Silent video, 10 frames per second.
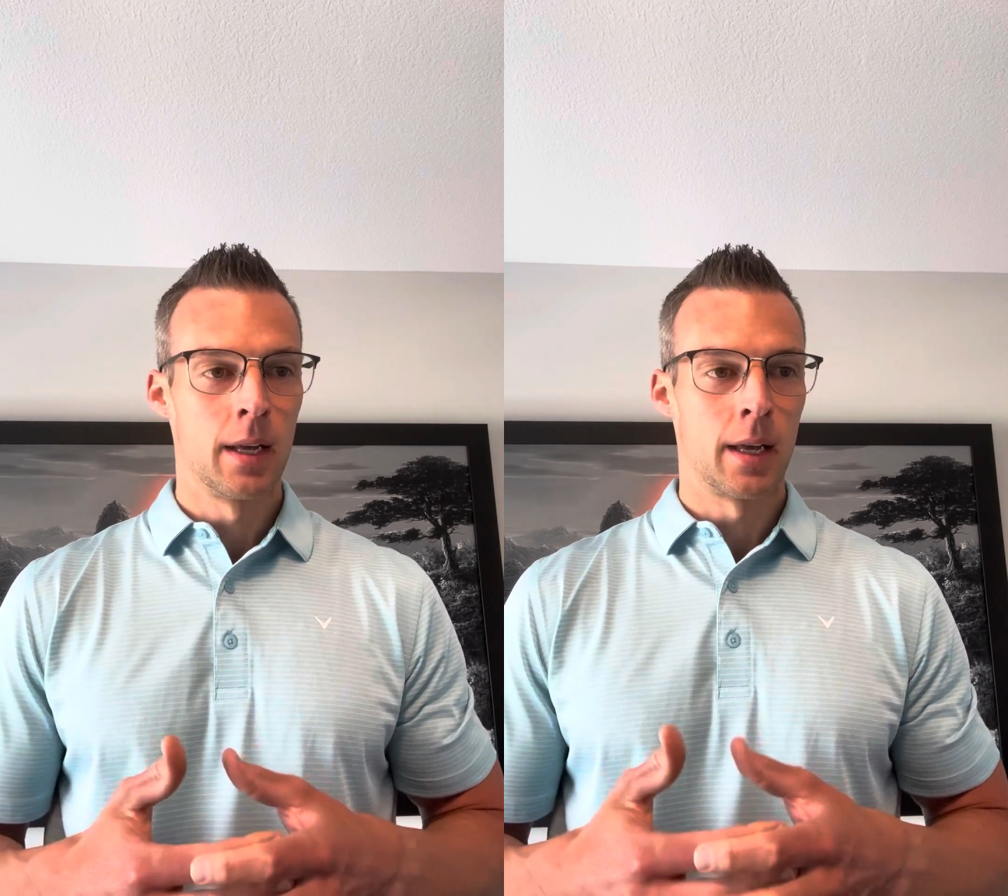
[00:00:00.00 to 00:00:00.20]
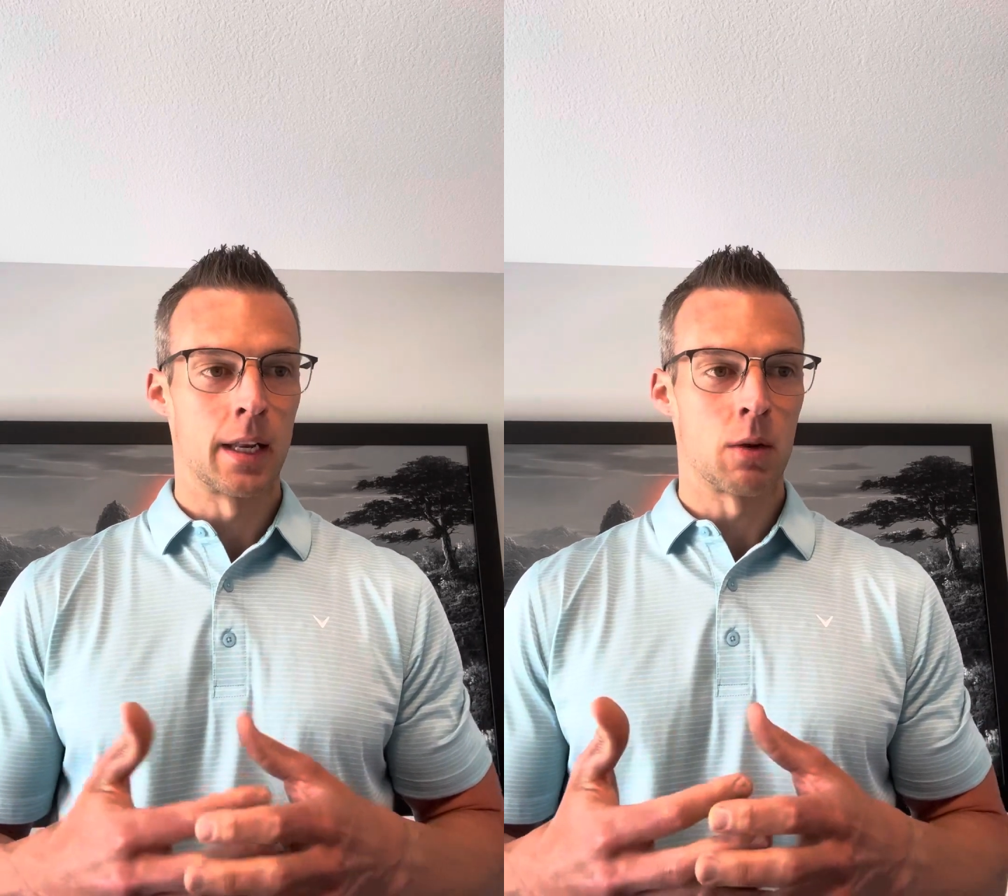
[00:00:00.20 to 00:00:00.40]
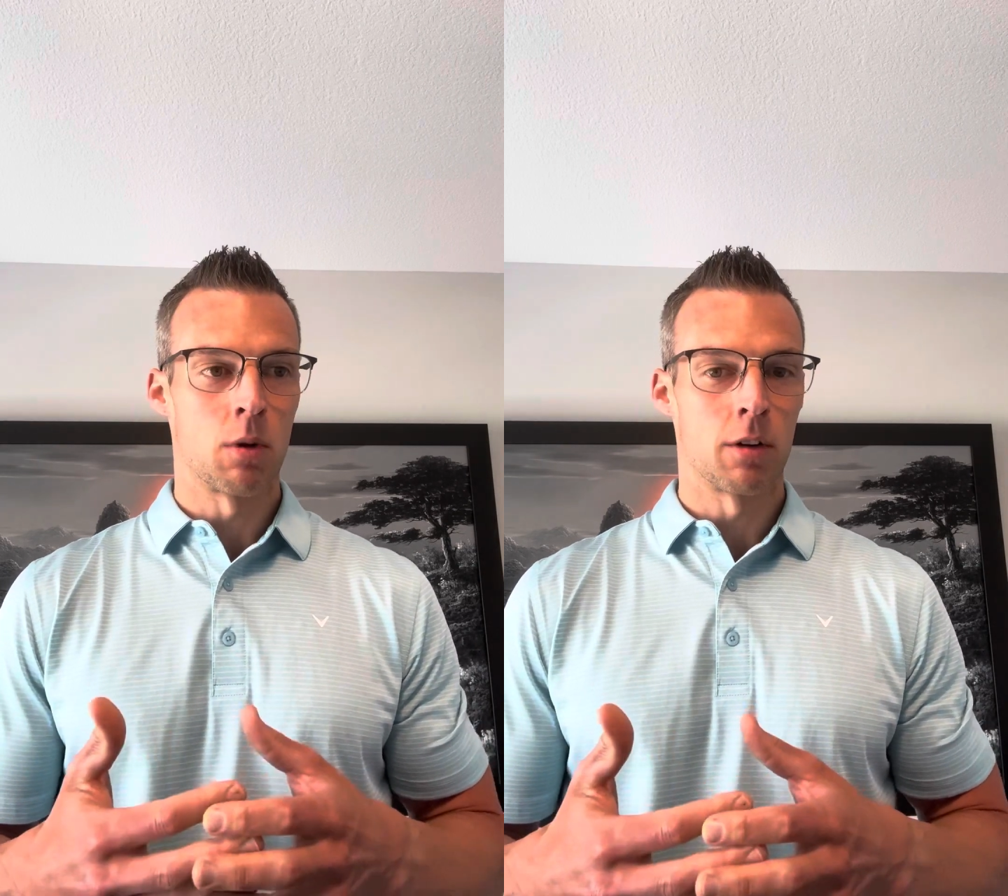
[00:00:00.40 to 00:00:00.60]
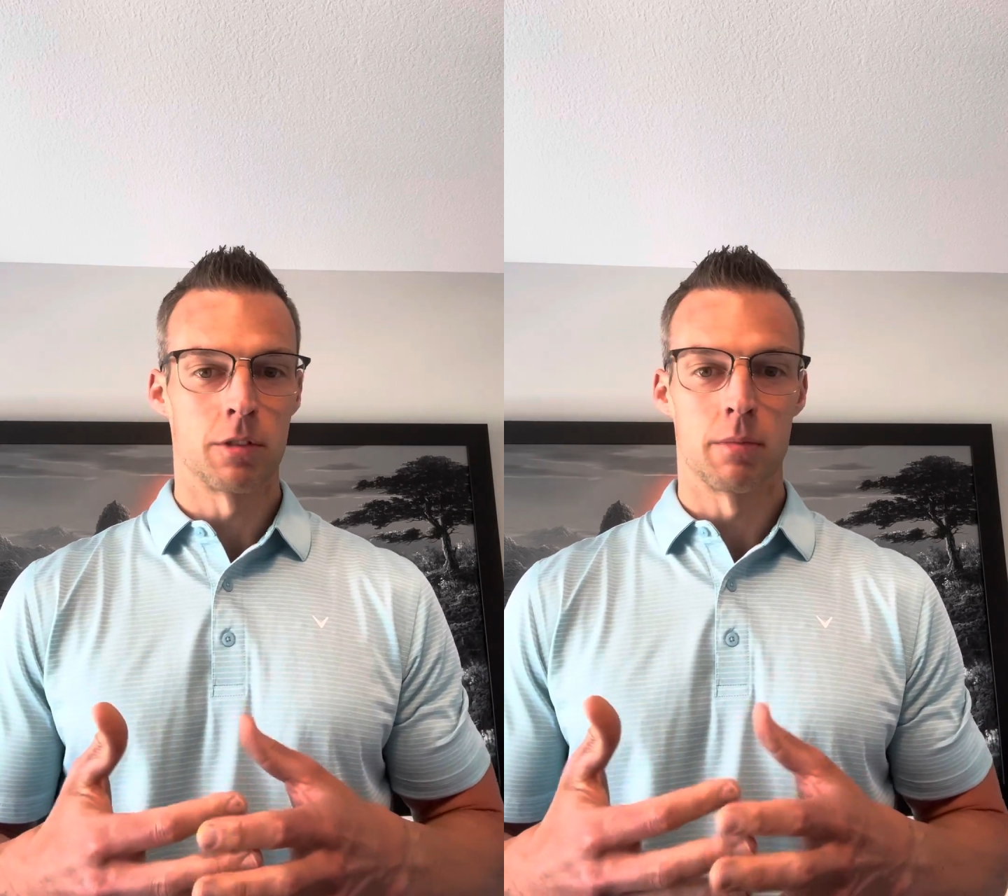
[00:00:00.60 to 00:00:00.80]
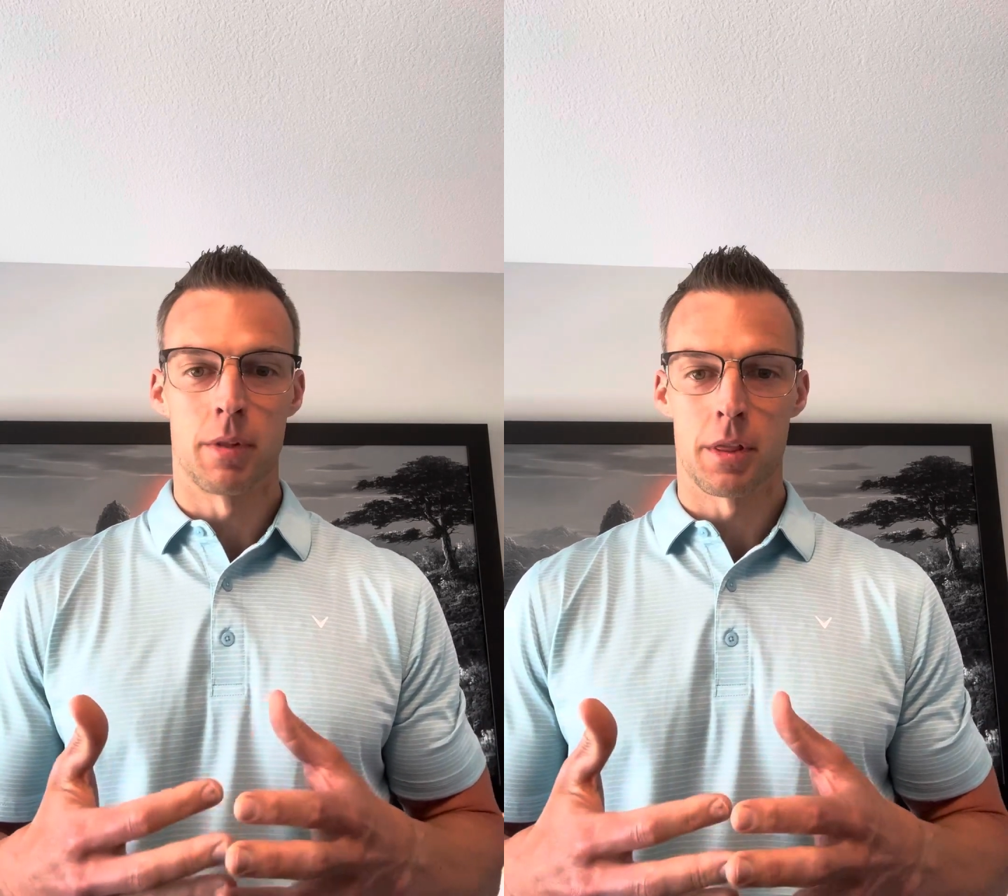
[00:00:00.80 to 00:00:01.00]
anywhere
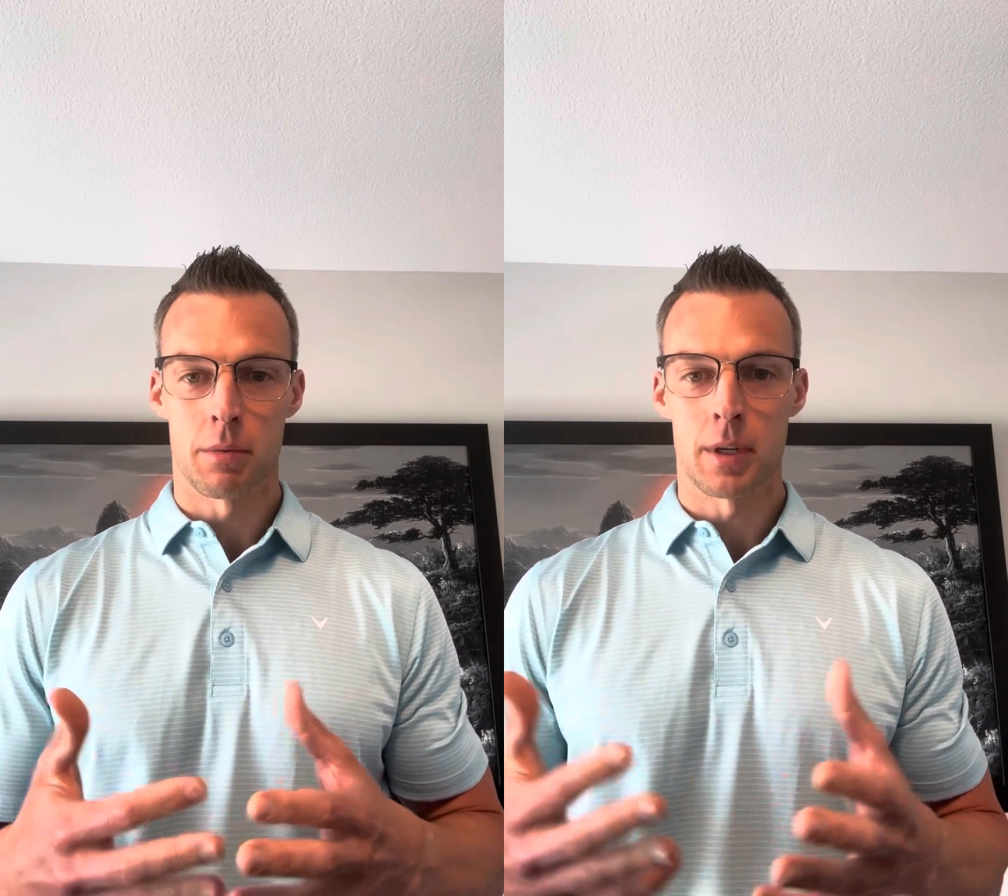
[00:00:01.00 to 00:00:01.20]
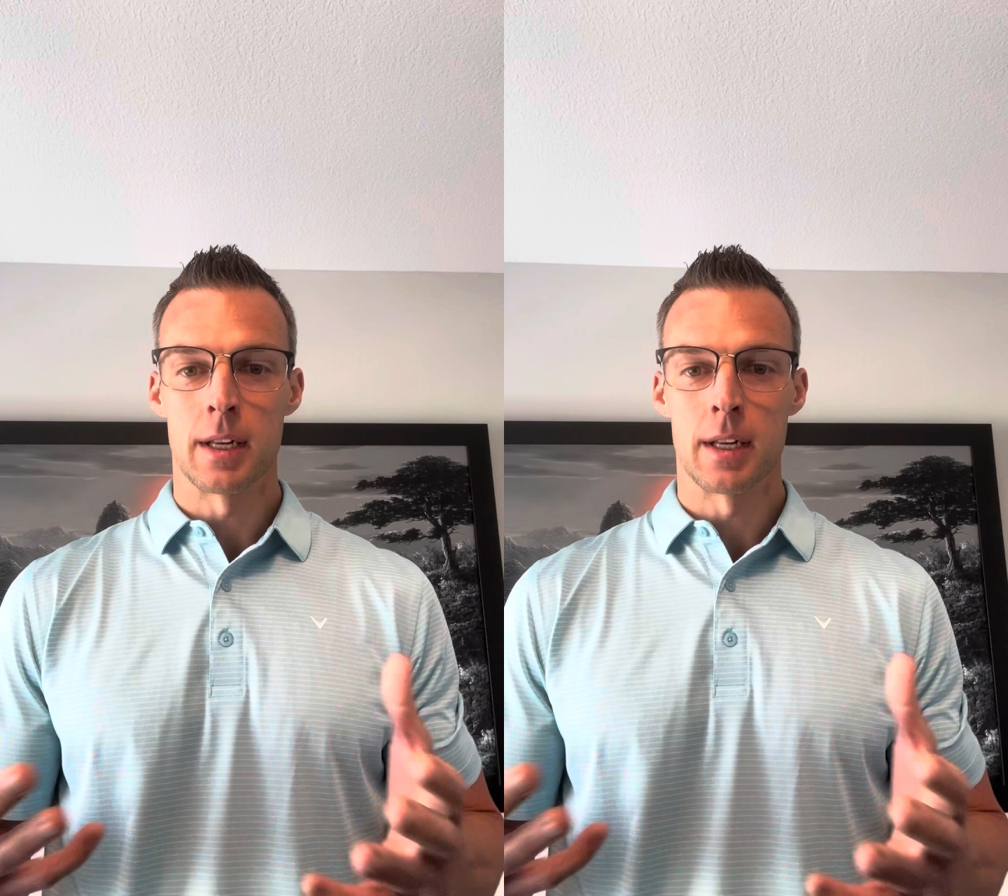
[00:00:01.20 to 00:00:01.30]
from 3